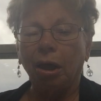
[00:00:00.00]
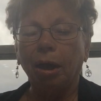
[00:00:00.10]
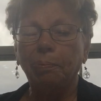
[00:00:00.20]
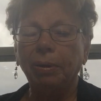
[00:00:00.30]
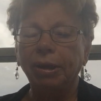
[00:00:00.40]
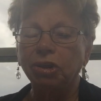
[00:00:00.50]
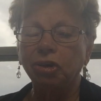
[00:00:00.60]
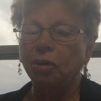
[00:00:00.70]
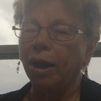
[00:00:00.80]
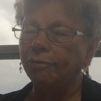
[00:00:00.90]
a place
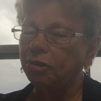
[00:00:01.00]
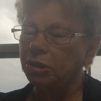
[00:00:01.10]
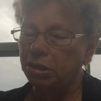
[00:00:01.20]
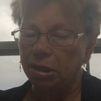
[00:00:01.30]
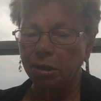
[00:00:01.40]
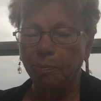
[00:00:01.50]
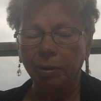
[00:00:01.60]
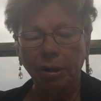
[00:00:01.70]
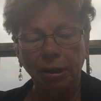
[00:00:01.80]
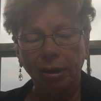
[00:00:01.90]
you have to see to
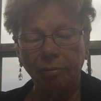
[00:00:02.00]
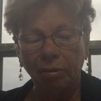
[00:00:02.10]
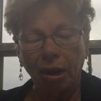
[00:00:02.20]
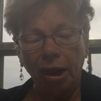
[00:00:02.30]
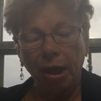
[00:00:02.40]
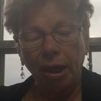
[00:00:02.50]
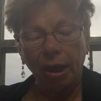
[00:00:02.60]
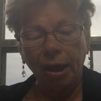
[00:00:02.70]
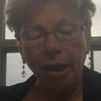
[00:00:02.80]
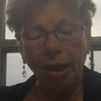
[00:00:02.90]
believe,
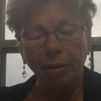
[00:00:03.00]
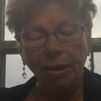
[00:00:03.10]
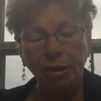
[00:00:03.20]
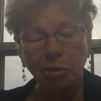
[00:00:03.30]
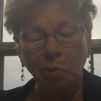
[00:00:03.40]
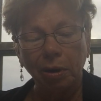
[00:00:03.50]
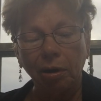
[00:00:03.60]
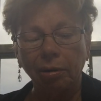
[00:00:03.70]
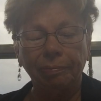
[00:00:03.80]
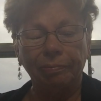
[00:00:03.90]
and that's
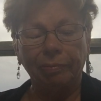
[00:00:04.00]
where